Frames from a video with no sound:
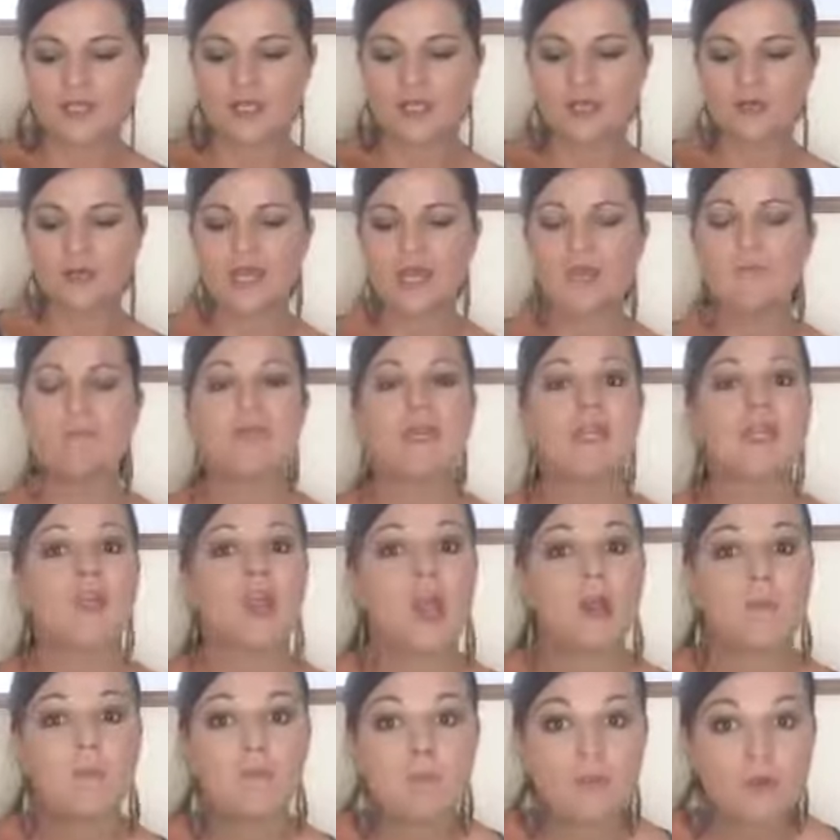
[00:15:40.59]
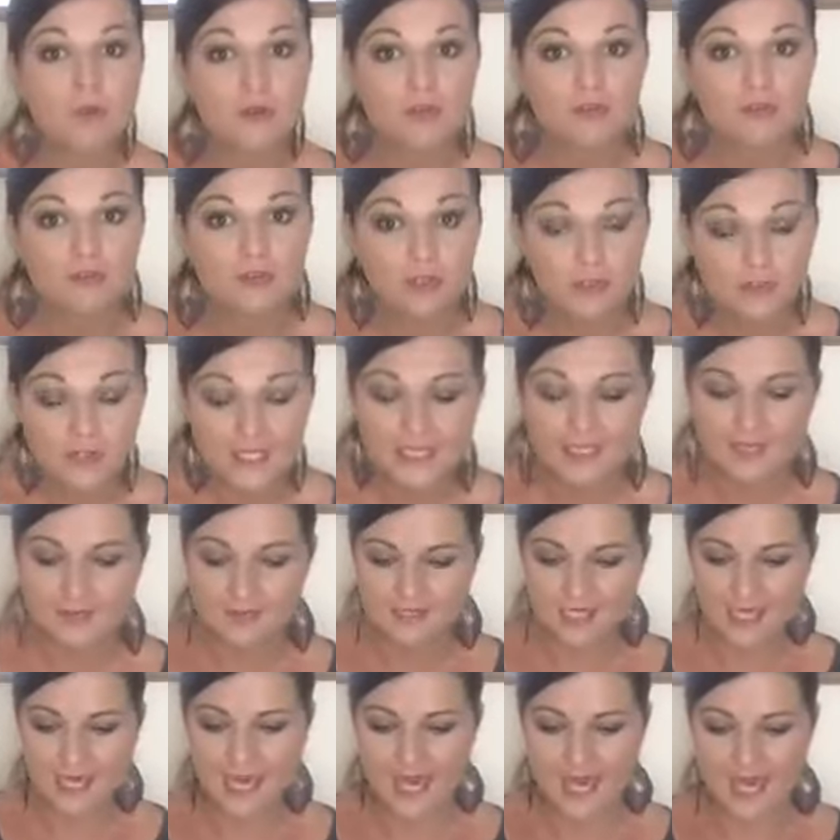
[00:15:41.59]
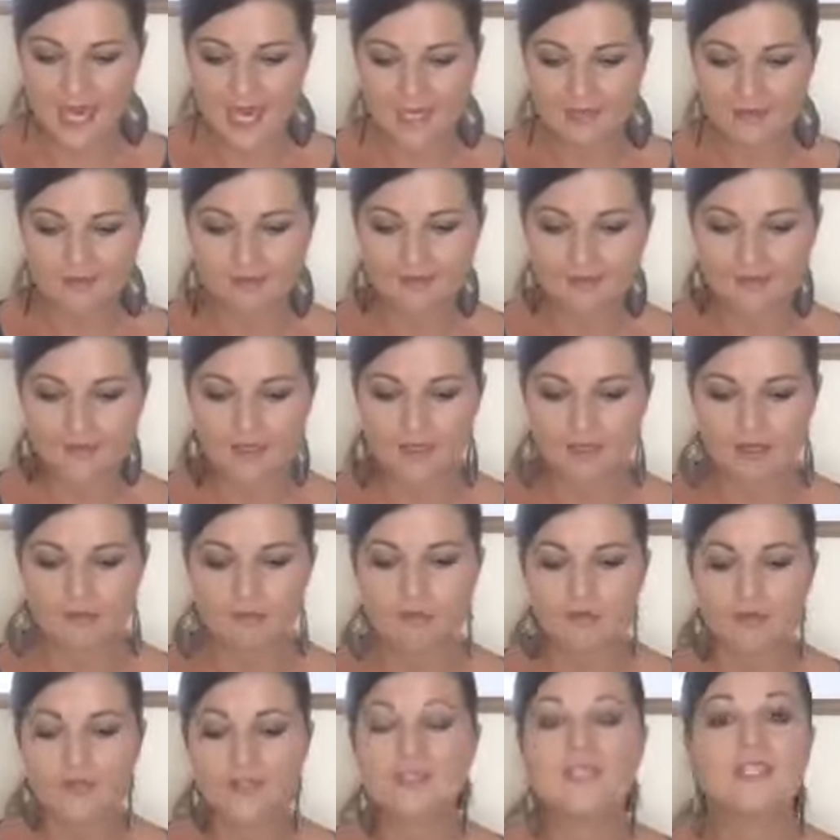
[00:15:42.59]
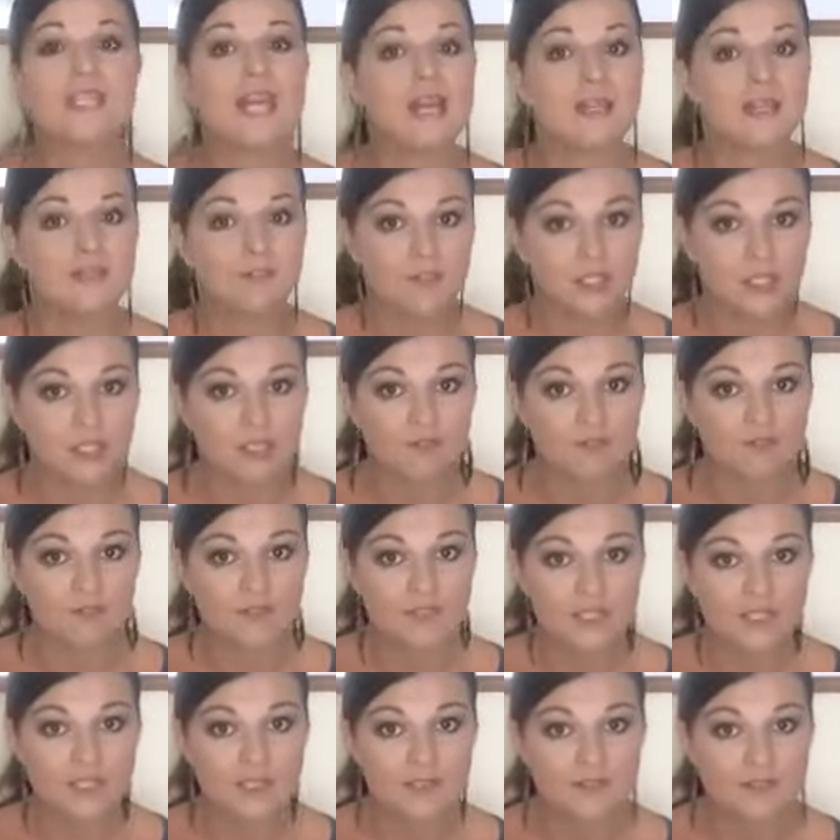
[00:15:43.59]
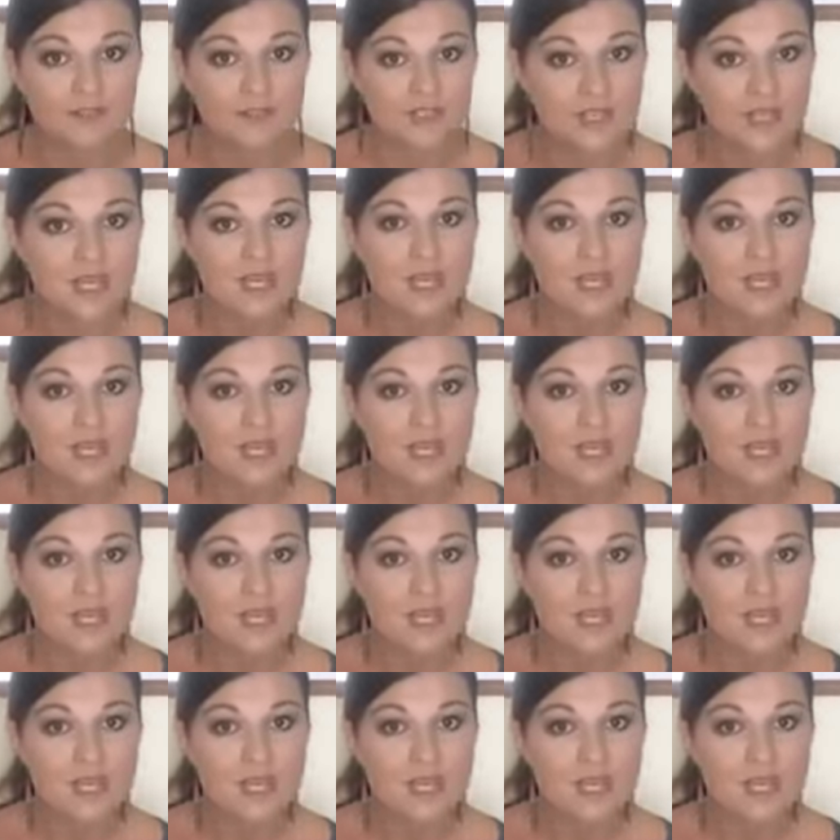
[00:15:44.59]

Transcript: you can become more fluent and more self-confident,